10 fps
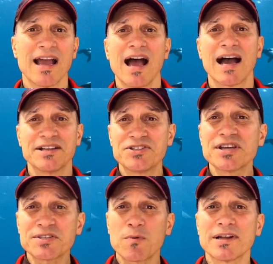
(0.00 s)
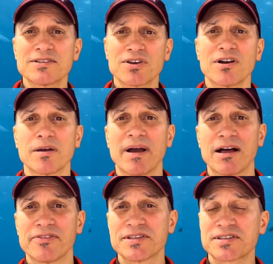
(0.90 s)
I just want to talk
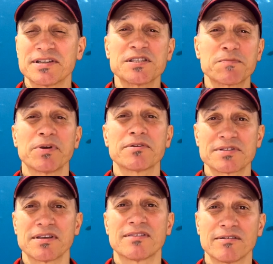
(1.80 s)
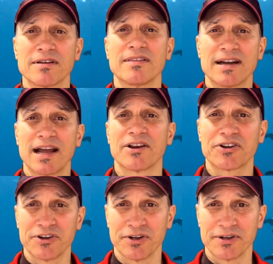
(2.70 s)
about this conspiracy theory that I
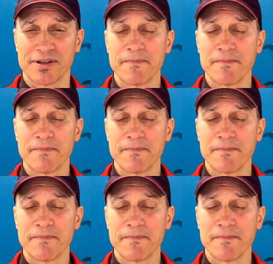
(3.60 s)
heard.